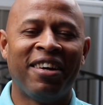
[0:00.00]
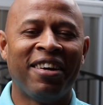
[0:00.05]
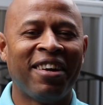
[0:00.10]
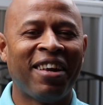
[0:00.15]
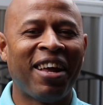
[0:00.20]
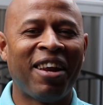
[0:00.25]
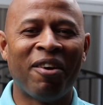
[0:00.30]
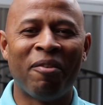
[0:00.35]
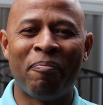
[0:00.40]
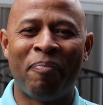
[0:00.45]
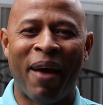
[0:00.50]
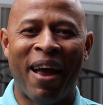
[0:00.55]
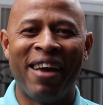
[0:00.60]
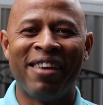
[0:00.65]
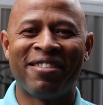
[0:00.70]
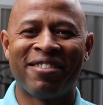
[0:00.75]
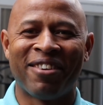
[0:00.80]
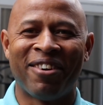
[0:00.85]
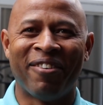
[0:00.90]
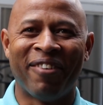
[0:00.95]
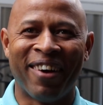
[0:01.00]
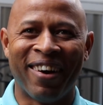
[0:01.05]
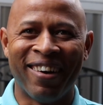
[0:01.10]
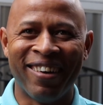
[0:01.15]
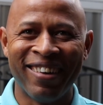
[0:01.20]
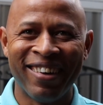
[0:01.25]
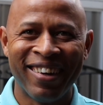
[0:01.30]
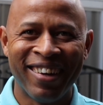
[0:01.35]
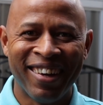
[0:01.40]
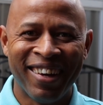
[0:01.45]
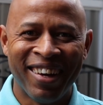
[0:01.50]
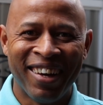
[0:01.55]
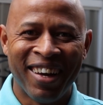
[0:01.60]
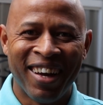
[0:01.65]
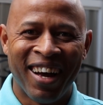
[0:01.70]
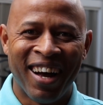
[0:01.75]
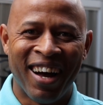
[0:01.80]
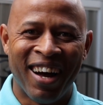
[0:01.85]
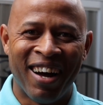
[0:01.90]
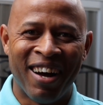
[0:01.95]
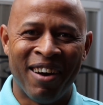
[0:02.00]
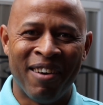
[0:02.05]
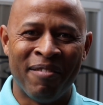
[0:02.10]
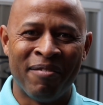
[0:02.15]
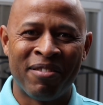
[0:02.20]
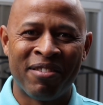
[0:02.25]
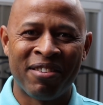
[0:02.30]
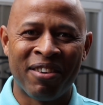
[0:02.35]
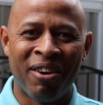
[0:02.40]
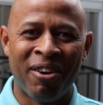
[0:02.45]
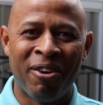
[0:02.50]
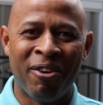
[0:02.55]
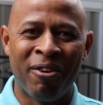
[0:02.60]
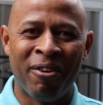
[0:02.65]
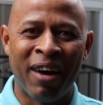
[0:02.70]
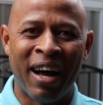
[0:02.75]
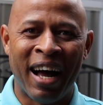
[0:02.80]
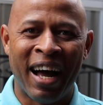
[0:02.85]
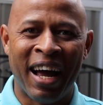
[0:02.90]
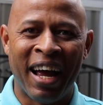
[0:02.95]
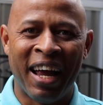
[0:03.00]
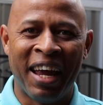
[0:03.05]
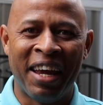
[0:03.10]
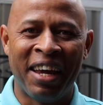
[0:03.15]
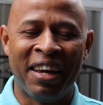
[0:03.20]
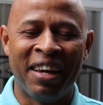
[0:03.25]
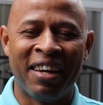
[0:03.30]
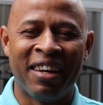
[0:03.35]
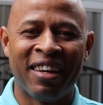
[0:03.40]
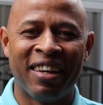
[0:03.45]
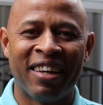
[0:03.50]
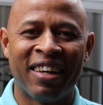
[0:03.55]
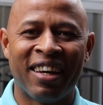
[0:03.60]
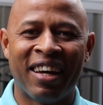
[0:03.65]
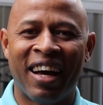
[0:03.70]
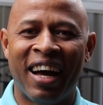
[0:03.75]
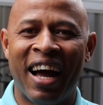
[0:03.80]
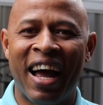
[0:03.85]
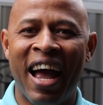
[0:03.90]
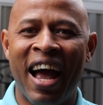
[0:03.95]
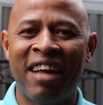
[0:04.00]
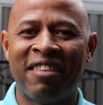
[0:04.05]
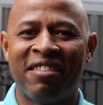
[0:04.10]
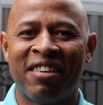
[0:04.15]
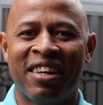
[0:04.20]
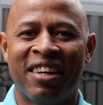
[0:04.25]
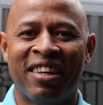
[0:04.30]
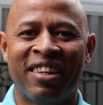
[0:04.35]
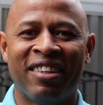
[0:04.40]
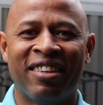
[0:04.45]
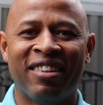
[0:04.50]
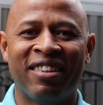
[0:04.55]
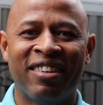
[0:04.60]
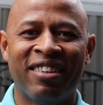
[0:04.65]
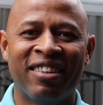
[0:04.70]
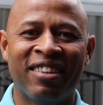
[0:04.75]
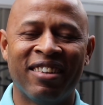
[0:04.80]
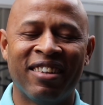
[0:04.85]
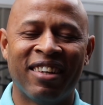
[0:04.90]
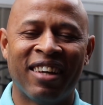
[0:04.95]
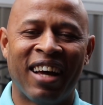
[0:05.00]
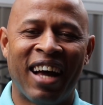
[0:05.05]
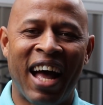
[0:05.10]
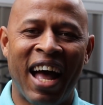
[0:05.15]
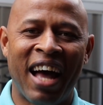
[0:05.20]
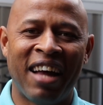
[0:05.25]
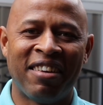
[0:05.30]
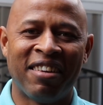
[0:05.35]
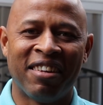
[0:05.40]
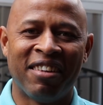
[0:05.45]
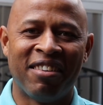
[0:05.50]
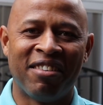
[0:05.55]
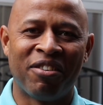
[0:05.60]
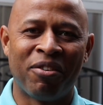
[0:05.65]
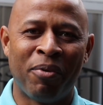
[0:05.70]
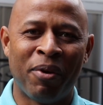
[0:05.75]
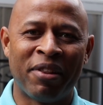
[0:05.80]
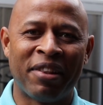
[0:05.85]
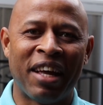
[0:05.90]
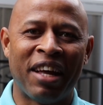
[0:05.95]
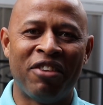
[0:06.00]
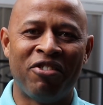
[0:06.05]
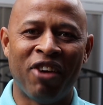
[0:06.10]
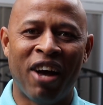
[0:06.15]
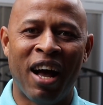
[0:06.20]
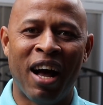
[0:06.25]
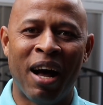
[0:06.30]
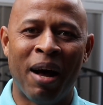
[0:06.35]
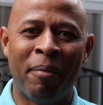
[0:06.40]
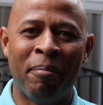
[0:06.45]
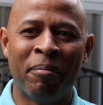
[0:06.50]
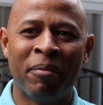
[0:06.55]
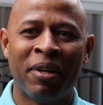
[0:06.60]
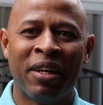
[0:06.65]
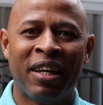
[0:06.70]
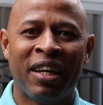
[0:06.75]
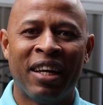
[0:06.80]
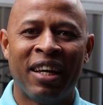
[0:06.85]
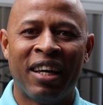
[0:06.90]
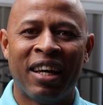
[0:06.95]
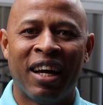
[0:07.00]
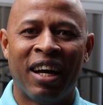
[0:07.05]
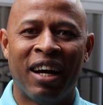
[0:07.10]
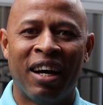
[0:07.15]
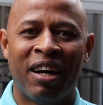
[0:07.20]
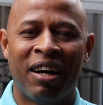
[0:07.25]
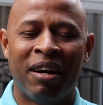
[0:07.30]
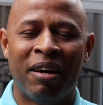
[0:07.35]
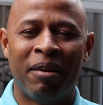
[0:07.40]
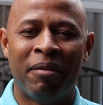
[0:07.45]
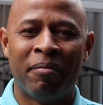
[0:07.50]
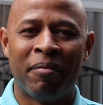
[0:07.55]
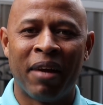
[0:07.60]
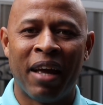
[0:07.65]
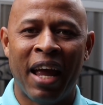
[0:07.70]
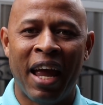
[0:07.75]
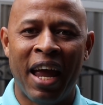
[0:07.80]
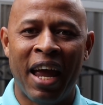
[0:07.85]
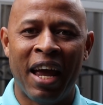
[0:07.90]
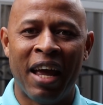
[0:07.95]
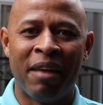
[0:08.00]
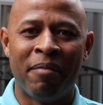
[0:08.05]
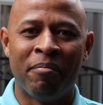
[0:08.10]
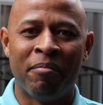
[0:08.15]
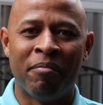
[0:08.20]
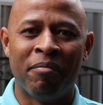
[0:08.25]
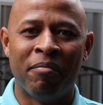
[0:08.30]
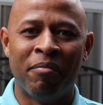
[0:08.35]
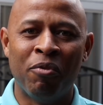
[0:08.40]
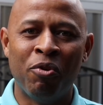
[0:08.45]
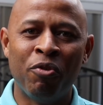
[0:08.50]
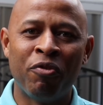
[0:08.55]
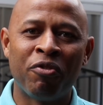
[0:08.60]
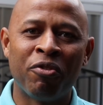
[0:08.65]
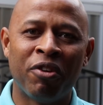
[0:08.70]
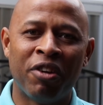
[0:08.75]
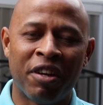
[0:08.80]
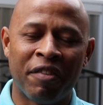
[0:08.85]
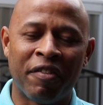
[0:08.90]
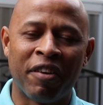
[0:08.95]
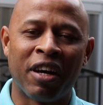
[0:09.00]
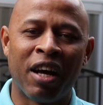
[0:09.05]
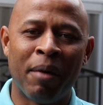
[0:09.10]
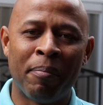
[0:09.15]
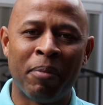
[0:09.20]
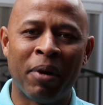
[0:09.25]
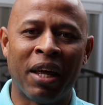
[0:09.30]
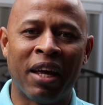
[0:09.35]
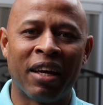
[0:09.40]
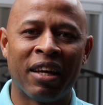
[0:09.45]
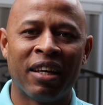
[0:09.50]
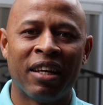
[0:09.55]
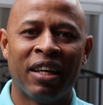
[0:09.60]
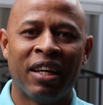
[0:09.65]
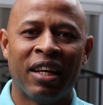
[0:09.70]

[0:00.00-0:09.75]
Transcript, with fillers: they don't pay so well. Um, so I, I, had to, I had to quit that job um, and move to a different company.